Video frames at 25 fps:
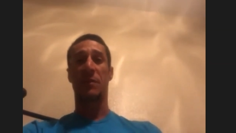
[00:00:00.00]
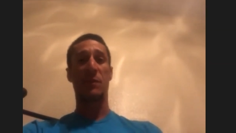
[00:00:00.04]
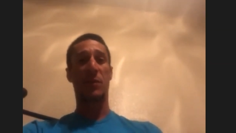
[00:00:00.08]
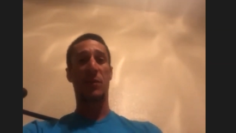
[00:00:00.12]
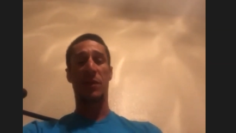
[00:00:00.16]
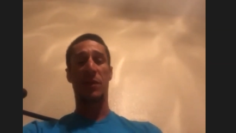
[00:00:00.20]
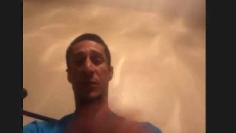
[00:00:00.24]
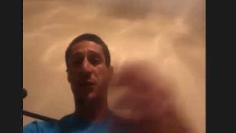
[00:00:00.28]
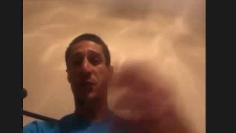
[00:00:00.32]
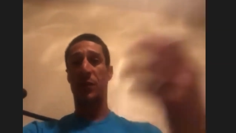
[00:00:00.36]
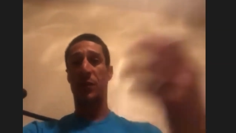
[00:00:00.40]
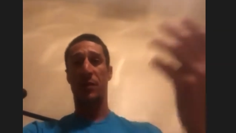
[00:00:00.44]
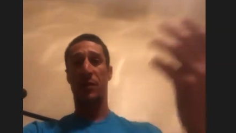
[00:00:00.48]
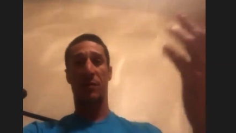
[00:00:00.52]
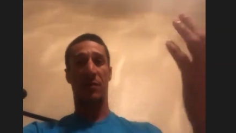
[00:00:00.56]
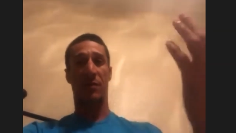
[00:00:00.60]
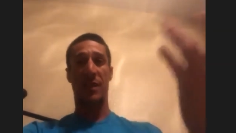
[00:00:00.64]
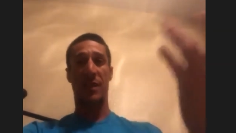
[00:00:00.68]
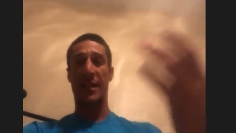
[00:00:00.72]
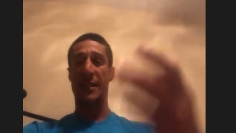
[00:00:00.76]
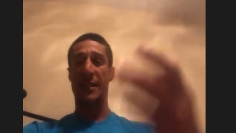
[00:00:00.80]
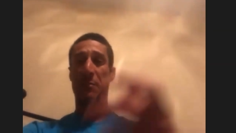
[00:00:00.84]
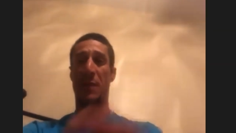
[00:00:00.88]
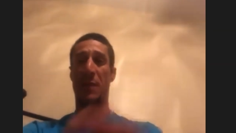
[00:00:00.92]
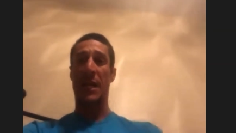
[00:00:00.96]
It was just
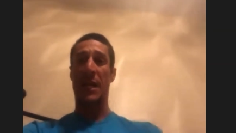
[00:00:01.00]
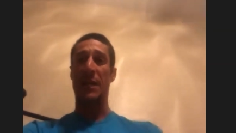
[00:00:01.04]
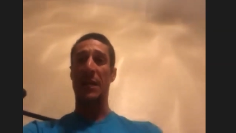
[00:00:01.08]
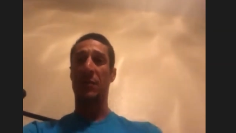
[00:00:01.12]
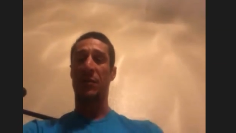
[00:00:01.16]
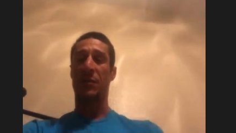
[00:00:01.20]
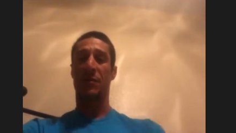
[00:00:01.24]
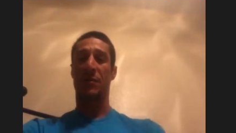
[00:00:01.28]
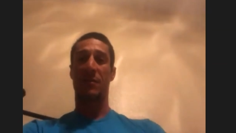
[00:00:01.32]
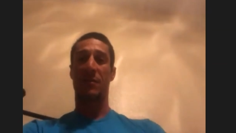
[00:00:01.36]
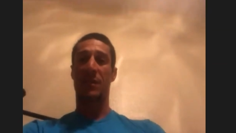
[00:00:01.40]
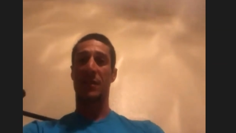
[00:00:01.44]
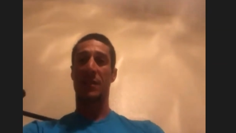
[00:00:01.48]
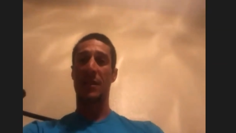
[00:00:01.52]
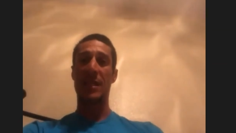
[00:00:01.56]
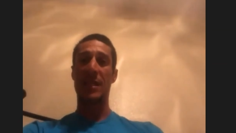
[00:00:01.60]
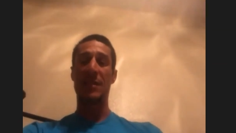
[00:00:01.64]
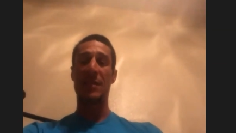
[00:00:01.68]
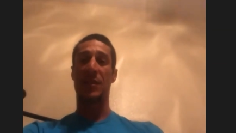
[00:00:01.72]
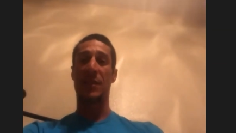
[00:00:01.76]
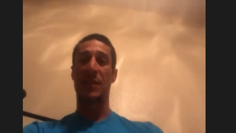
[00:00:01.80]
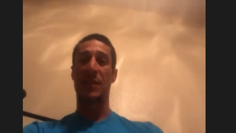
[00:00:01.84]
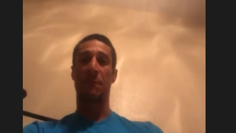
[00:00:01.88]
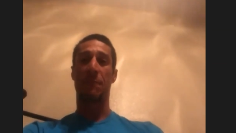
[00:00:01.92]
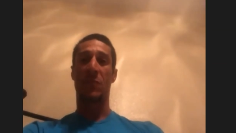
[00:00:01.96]
30 miles
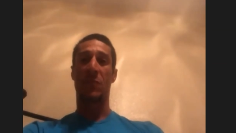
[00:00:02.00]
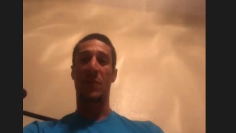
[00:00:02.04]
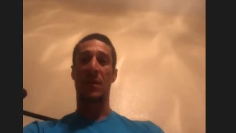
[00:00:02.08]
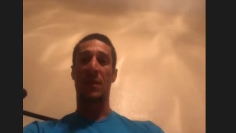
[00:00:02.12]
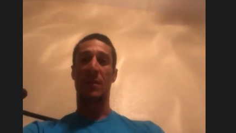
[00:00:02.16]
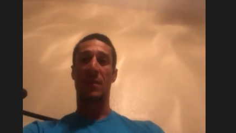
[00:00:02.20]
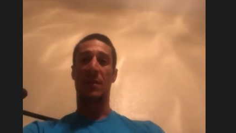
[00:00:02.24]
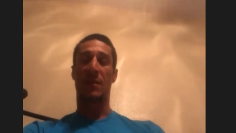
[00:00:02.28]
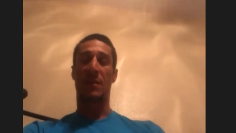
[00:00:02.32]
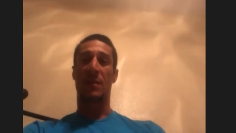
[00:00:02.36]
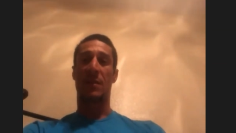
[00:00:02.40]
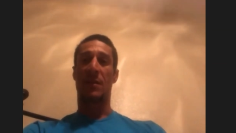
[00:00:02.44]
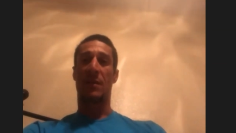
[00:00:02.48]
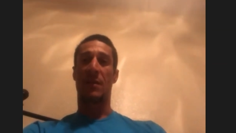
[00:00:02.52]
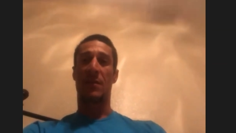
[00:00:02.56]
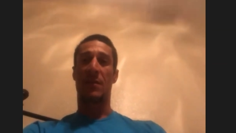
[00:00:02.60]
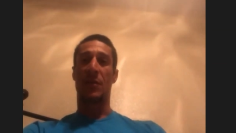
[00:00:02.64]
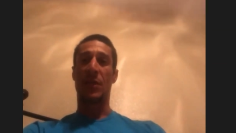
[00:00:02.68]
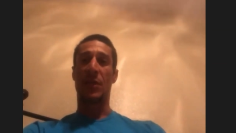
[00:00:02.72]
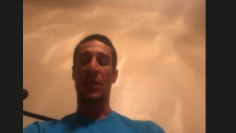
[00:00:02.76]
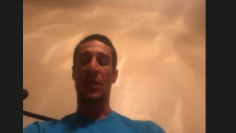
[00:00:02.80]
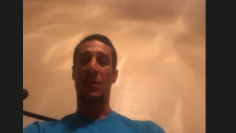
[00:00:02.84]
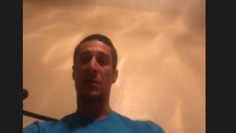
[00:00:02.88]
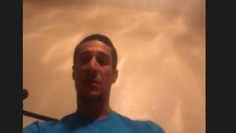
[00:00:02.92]
easy, you know.